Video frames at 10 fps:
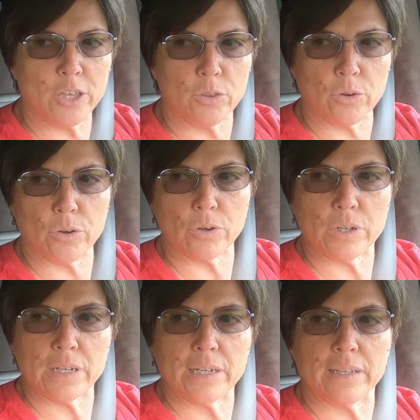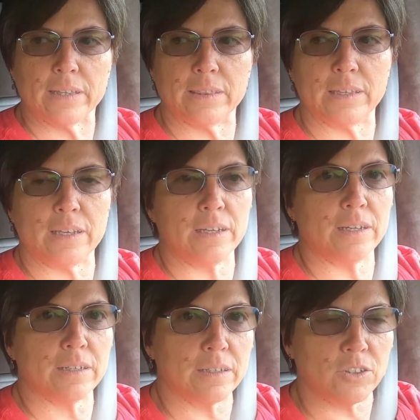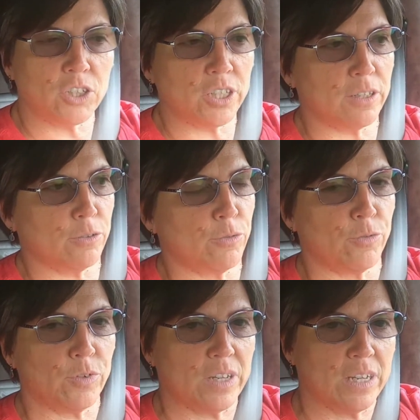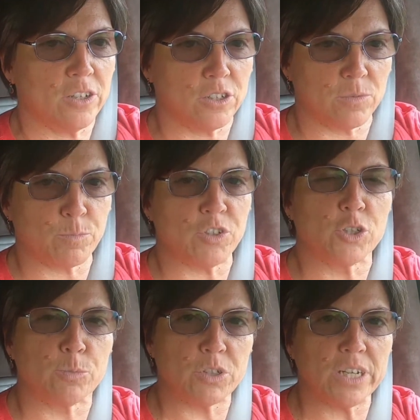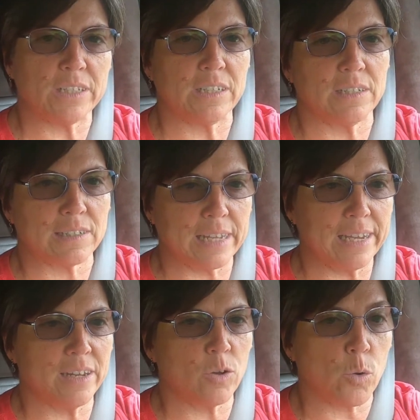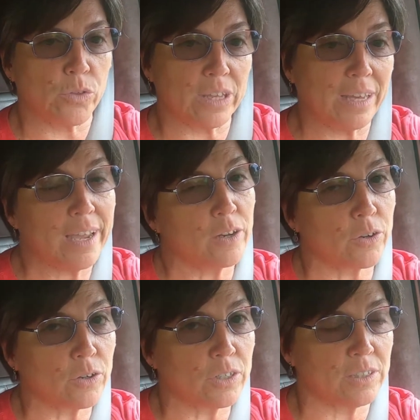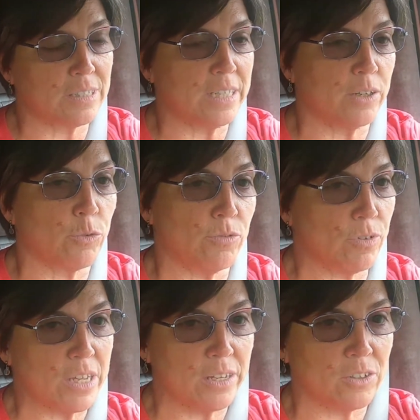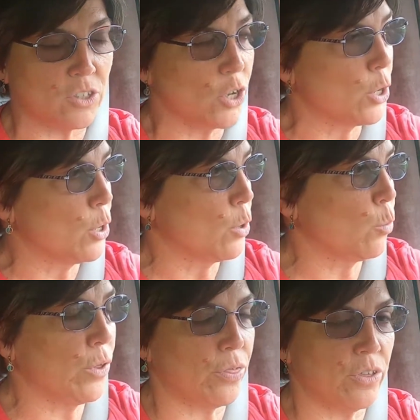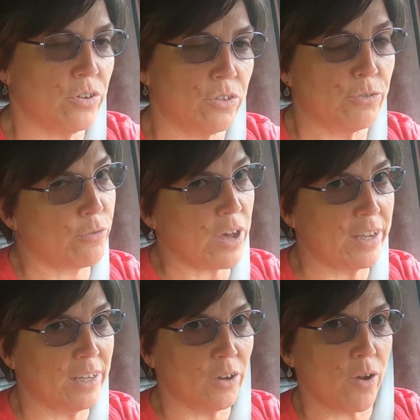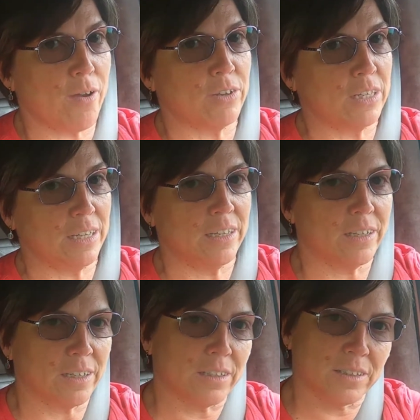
either the chief is still protecting his land or the gator is seeking revenge with this defying gravity hill.